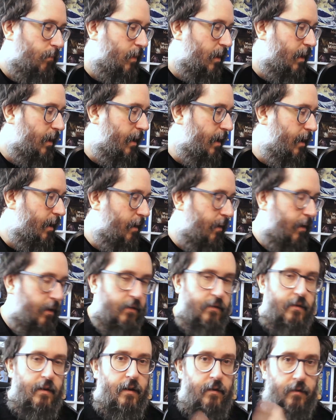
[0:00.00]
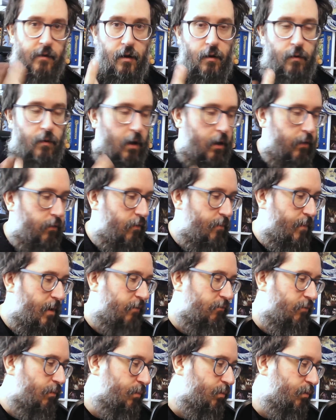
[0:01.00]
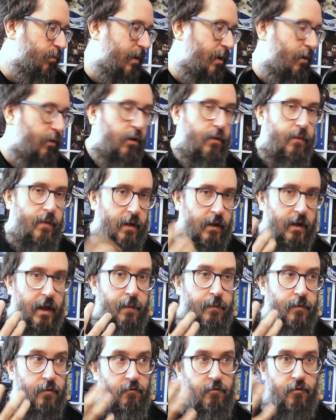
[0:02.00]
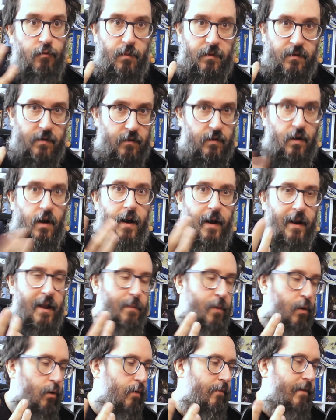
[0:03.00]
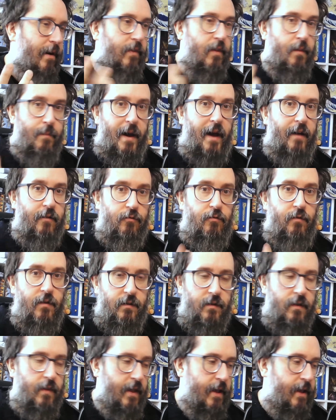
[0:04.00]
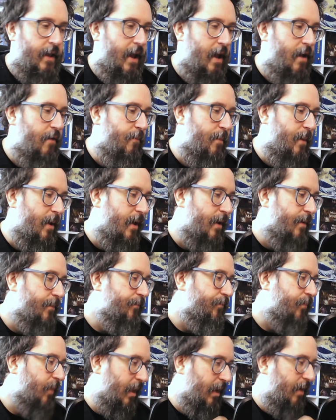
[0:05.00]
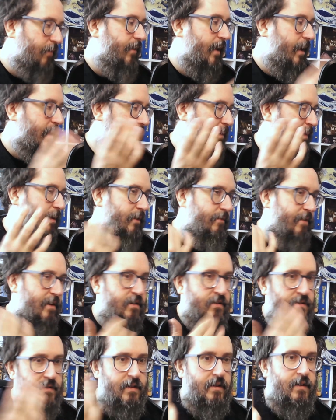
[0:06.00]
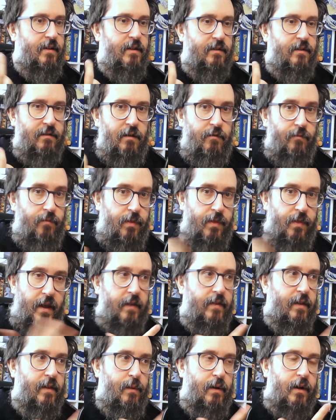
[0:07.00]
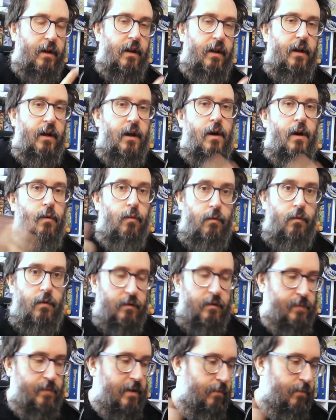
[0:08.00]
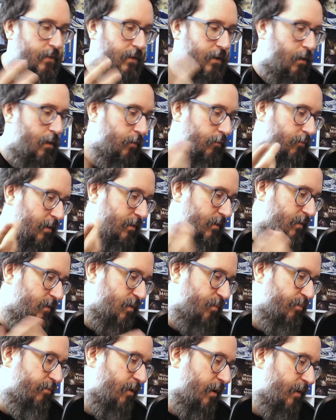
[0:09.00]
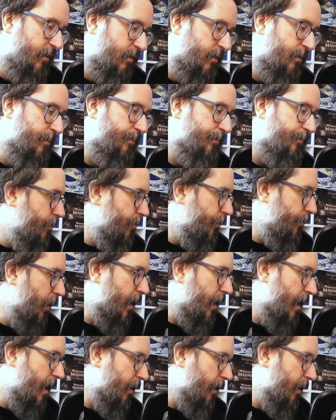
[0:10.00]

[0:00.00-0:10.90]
As either of my groups will tell you, their games are almost entirely built around the backstories that they gave me, and I've taken them in directions they didn't necessarily think they were going to go or expect them to go, and tried to surprise them. But yeah,